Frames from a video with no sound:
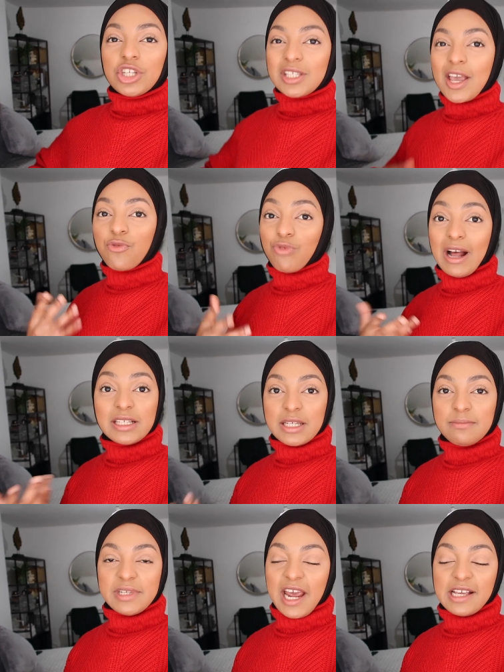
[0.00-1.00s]
Just like
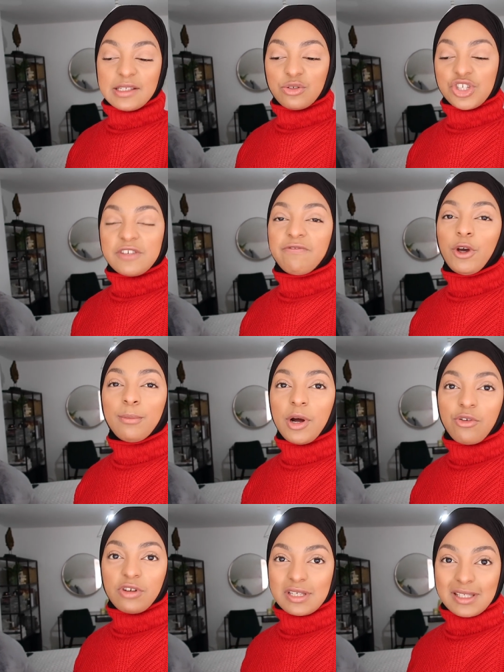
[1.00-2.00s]
random days, I'll just film
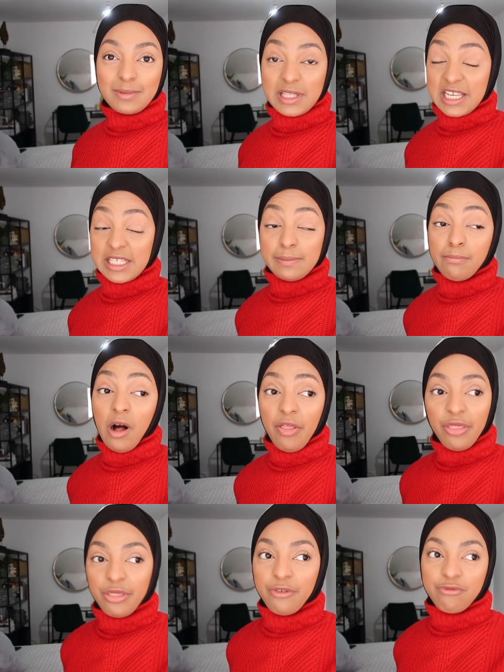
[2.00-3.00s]
across this
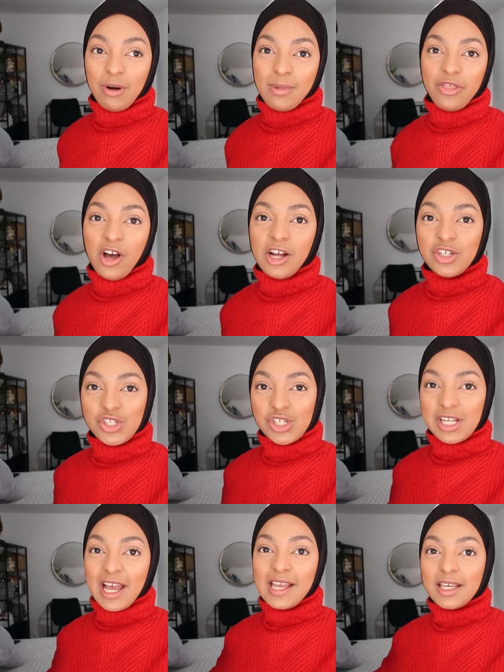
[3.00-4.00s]
month of Ramadan,
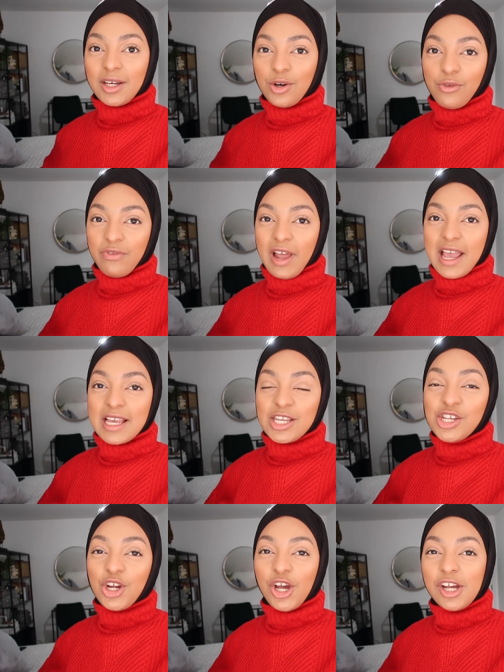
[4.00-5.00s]
just like of
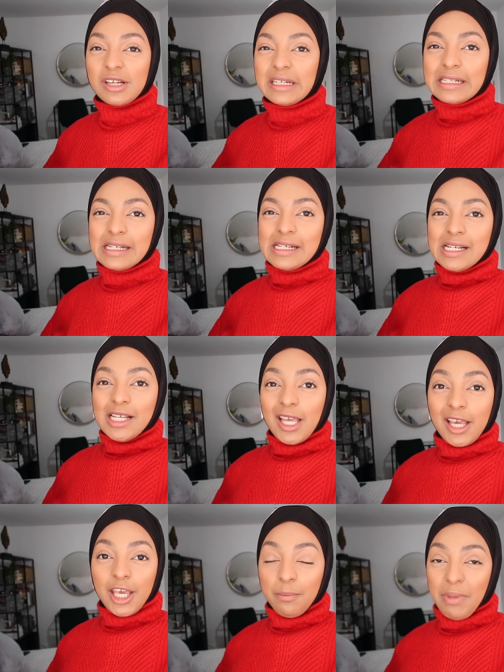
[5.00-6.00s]
like, you know,
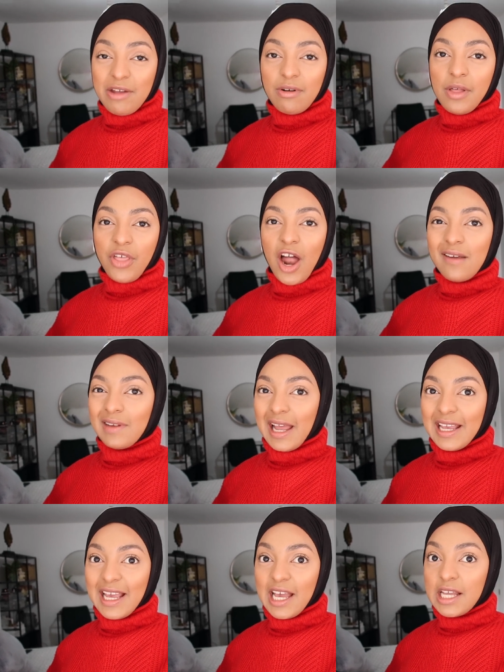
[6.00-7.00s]
it could be Ramadan
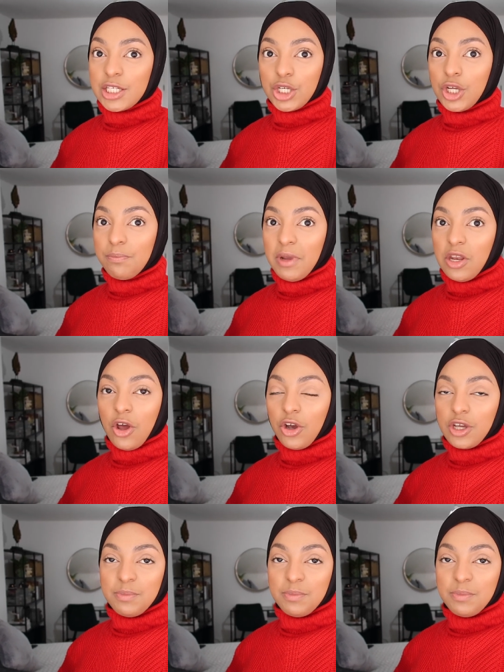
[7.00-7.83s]
related, it could be not, it